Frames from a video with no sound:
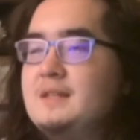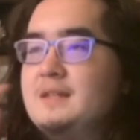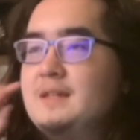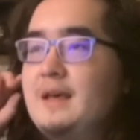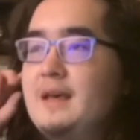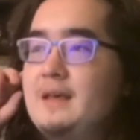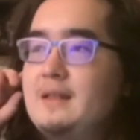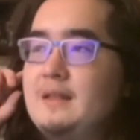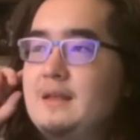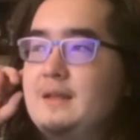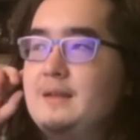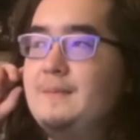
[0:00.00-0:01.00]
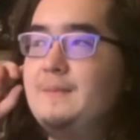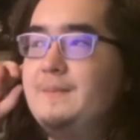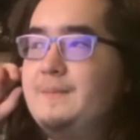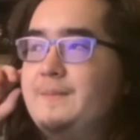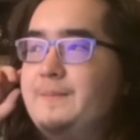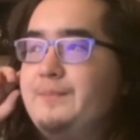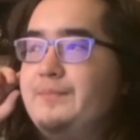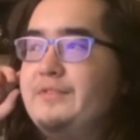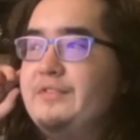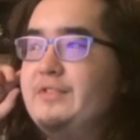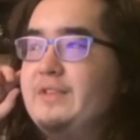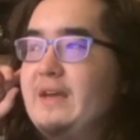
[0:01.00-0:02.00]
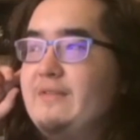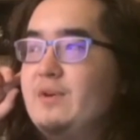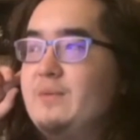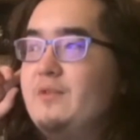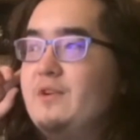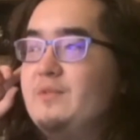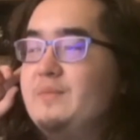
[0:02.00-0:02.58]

And then, so the halfway point